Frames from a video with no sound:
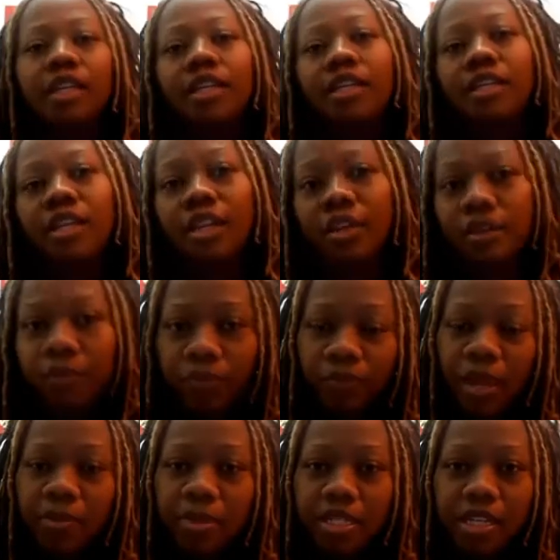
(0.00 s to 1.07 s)
You know,
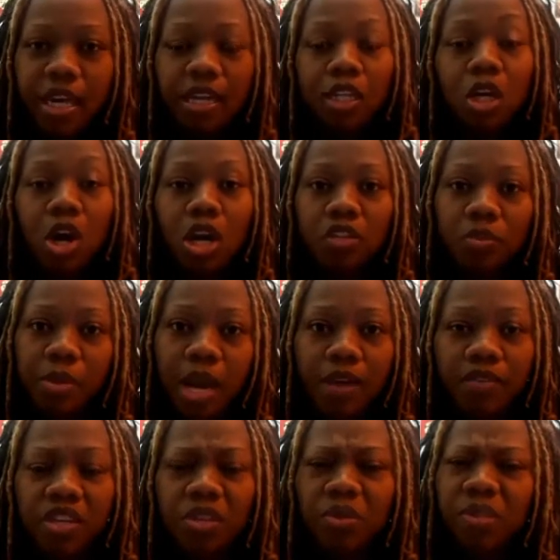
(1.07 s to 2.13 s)
maybe it's not in the cards for me to have
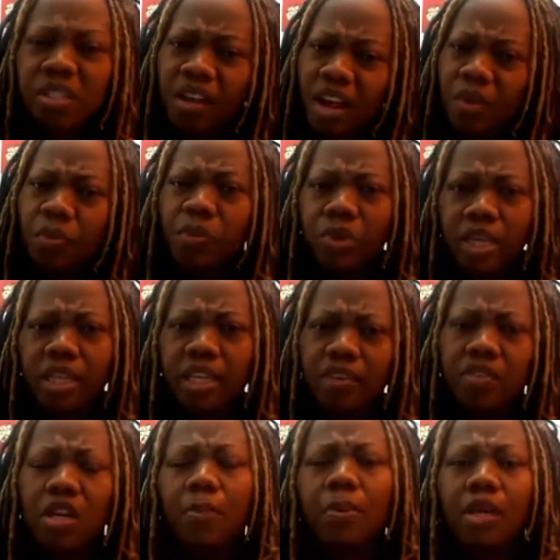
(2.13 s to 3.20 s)
another one. So I've really
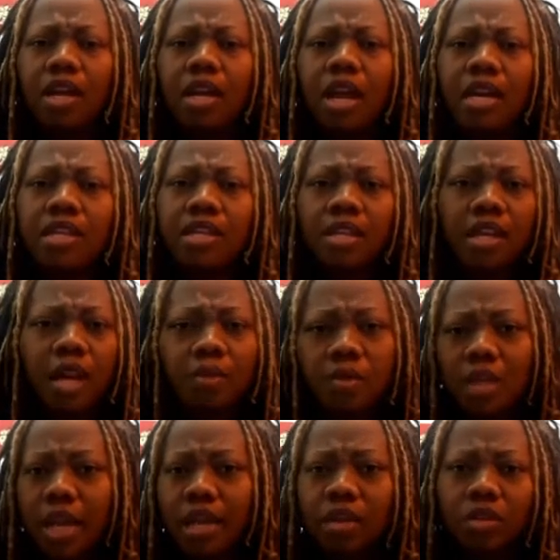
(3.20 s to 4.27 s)
given up on that idea. And I was
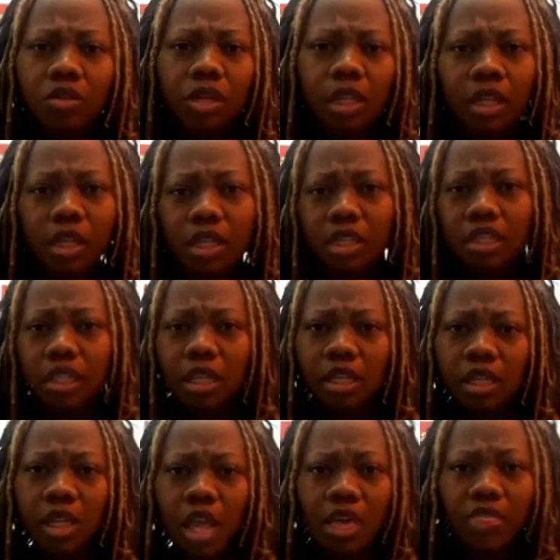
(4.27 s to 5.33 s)
like, getting it
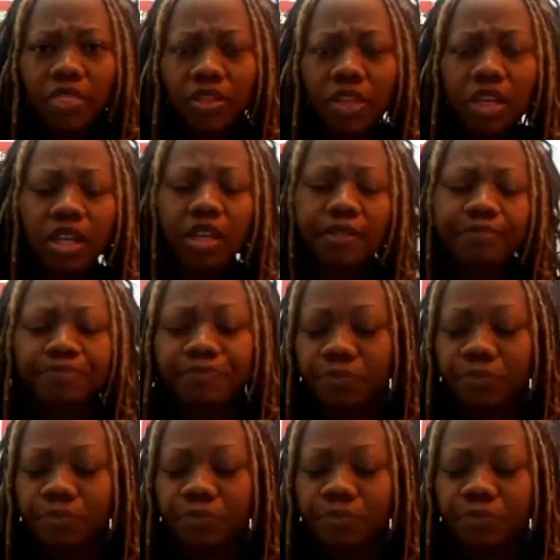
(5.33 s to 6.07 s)
together.